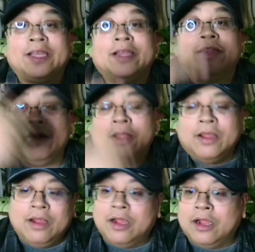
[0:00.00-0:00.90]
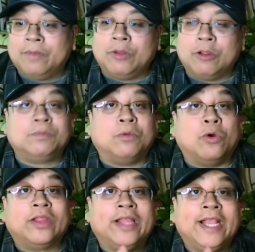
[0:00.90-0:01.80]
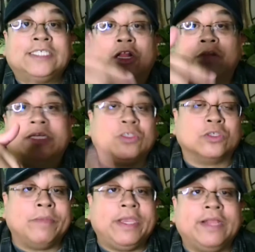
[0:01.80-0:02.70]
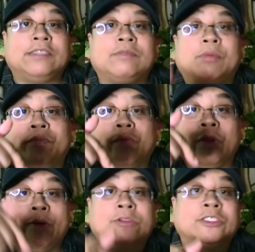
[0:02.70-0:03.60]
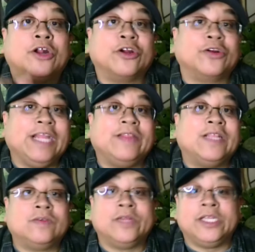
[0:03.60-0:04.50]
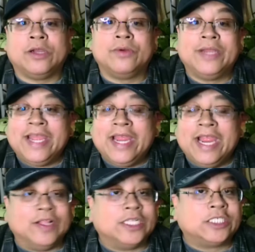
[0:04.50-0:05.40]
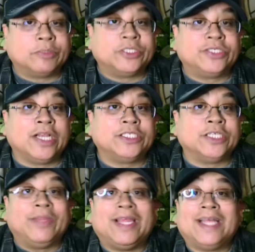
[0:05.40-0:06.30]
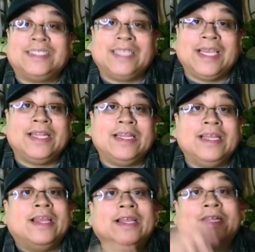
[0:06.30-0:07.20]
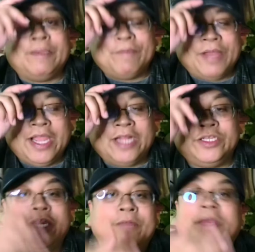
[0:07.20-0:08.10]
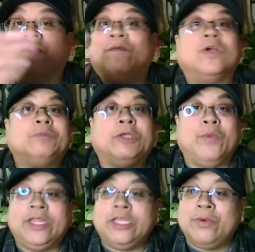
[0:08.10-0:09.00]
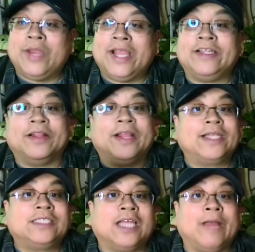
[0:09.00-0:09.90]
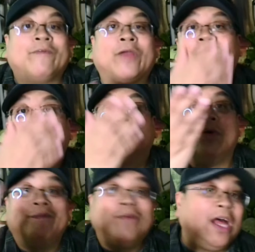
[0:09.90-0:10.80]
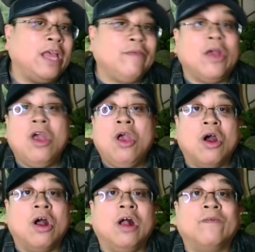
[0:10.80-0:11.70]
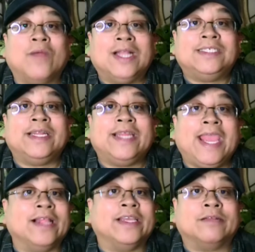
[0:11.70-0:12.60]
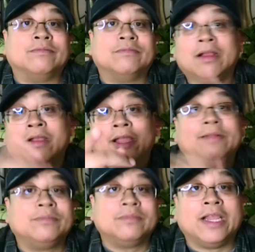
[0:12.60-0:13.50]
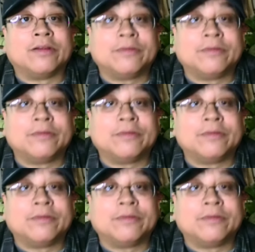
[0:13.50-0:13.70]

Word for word: then um, those both links along with my social media links will be posted underneath this video in the description section. With that said, tip my hat to you, may the fourth be with you, and until next time for episode five of Resident Alien. Alright, later.